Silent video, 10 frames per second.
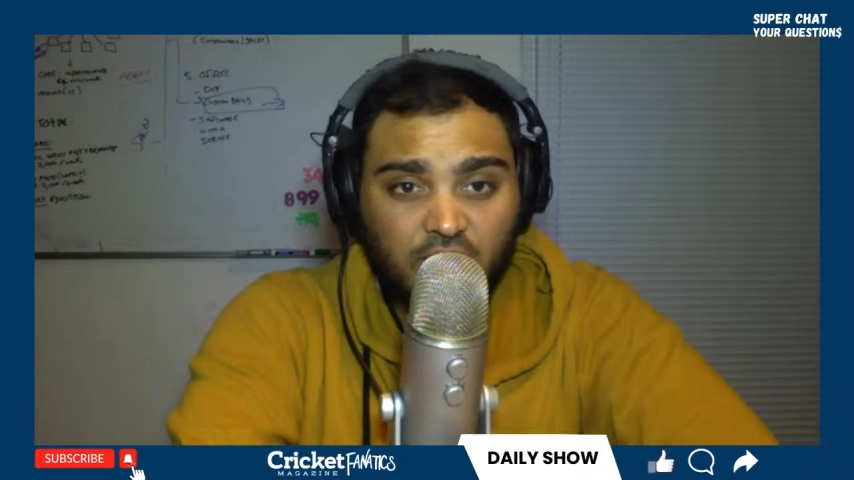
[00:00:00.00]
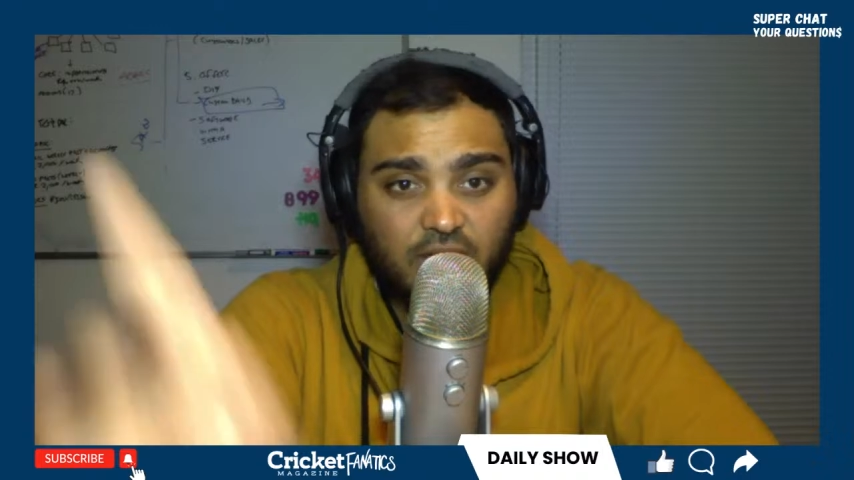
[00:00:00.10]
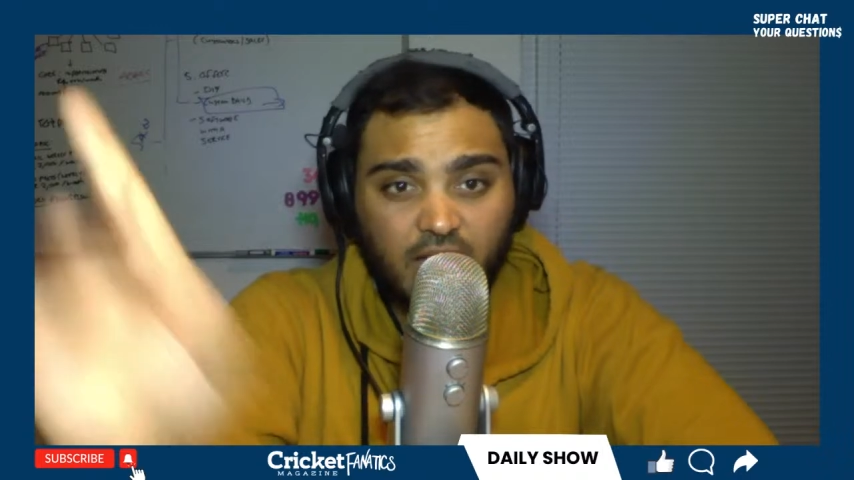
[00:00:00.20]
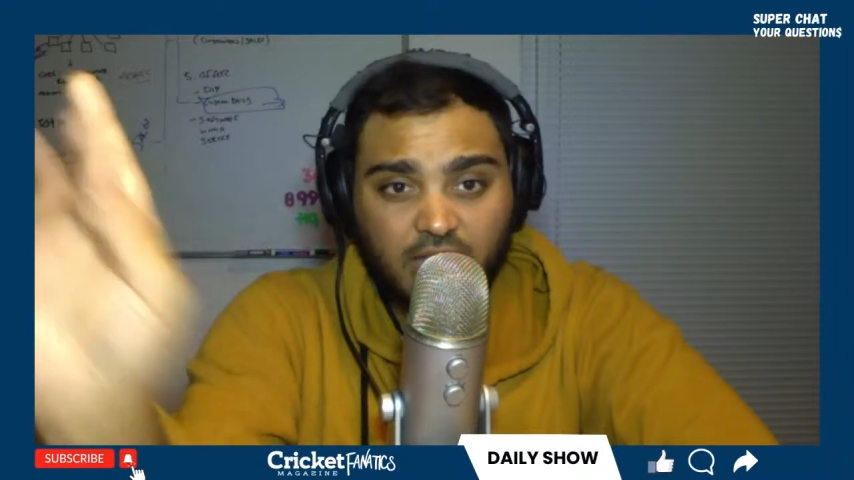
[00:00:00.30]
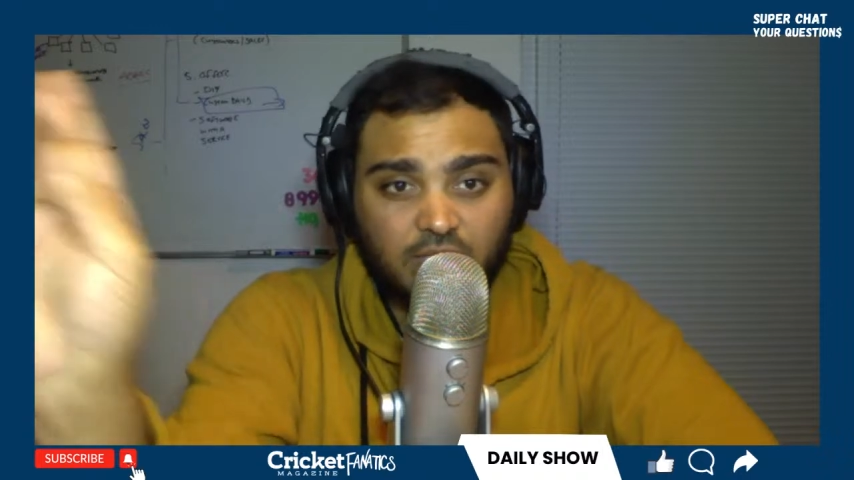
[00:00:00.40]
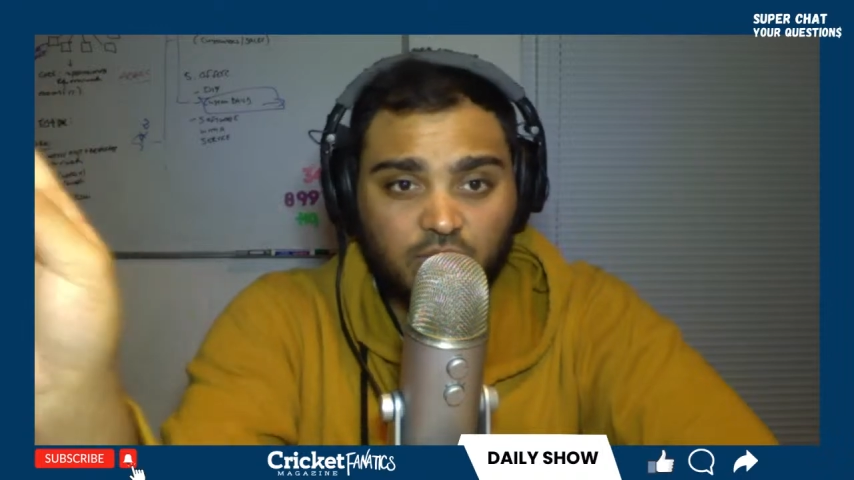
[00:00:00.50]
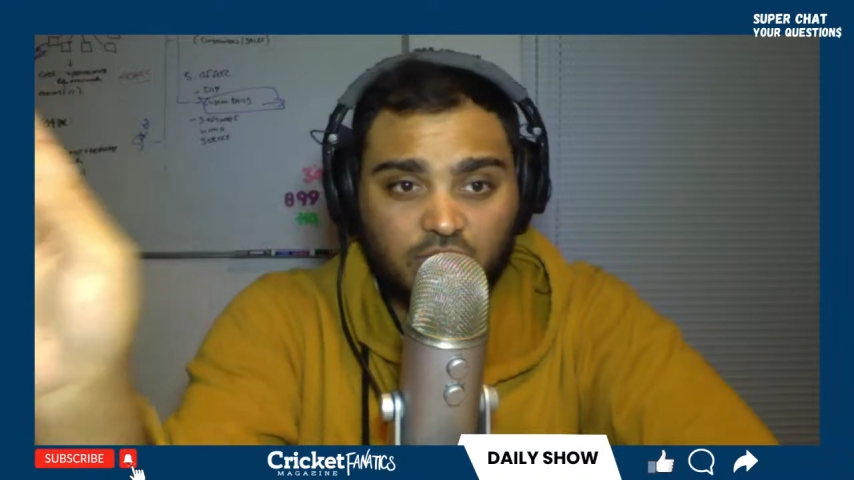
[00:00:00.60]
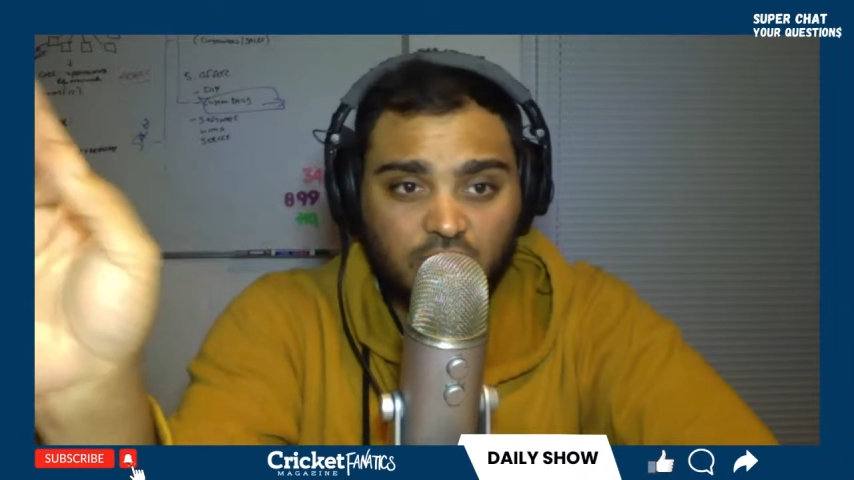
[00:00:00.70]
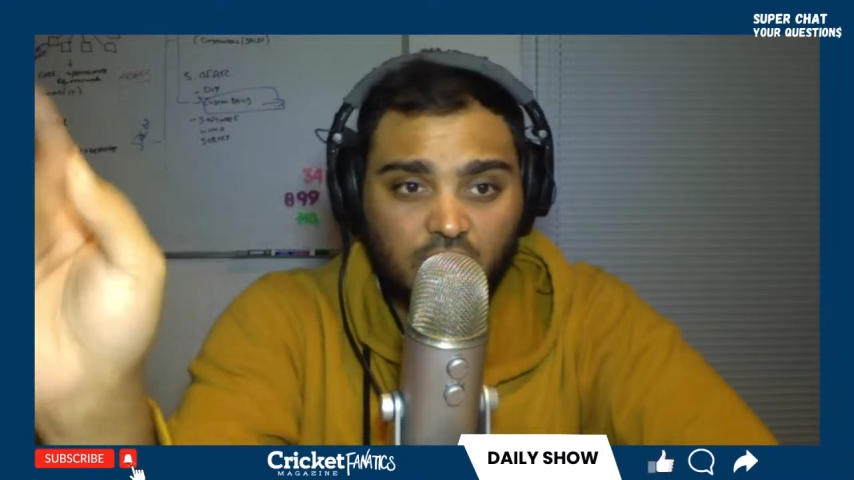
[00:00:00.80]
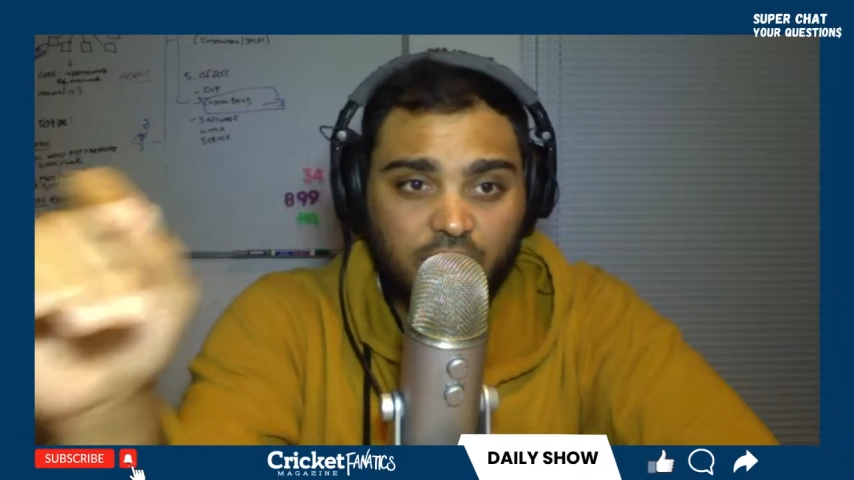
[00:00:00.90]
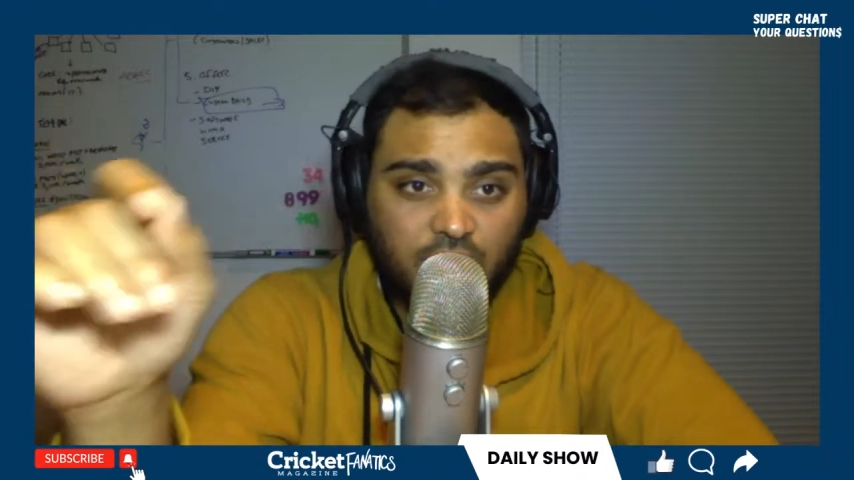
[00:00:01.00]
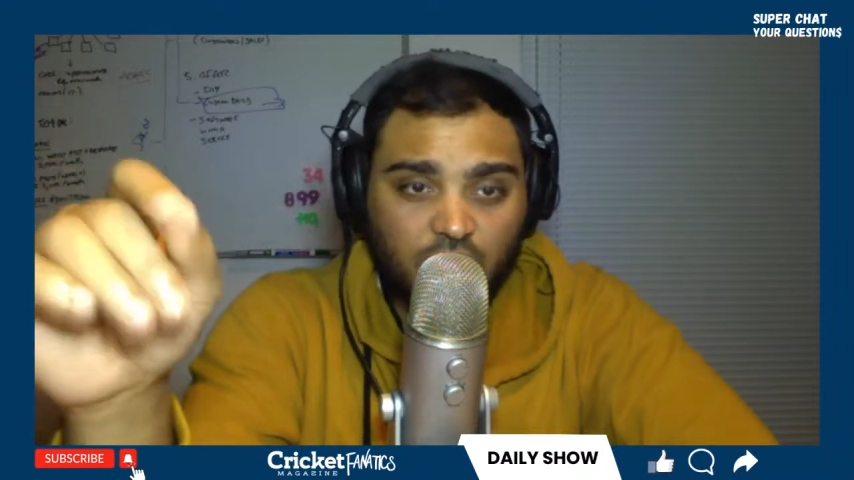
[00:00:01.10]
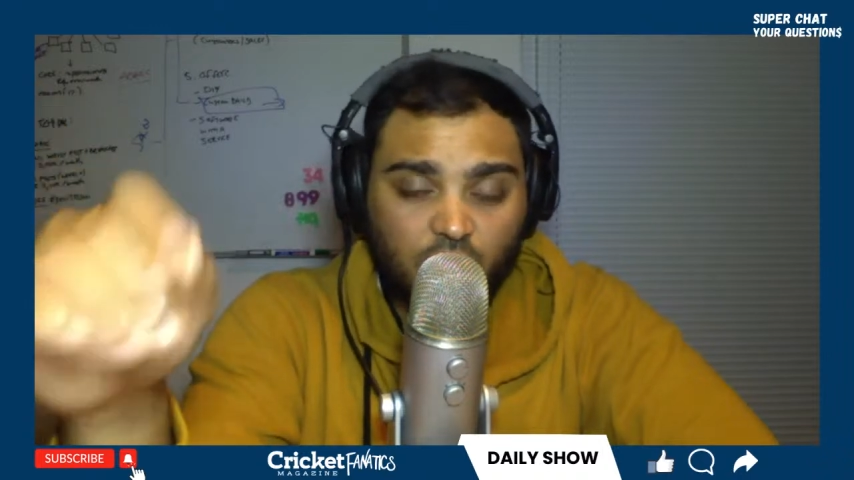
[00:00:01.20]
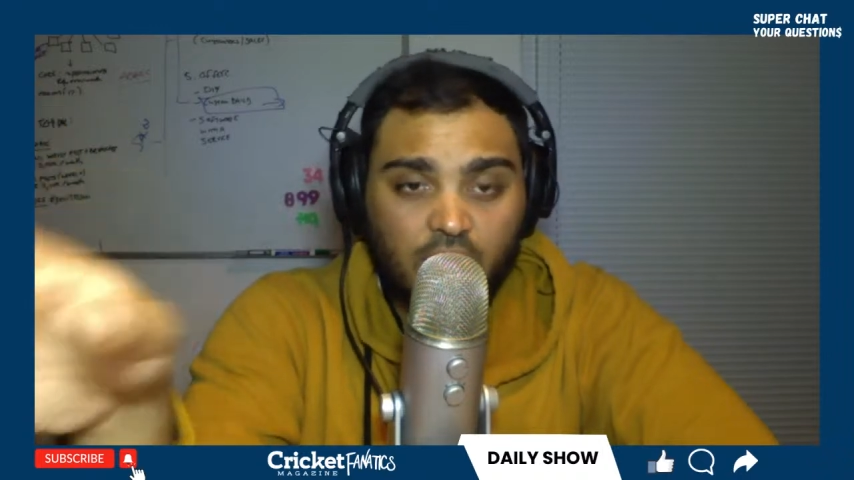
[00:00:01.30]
guys up into Durban as well.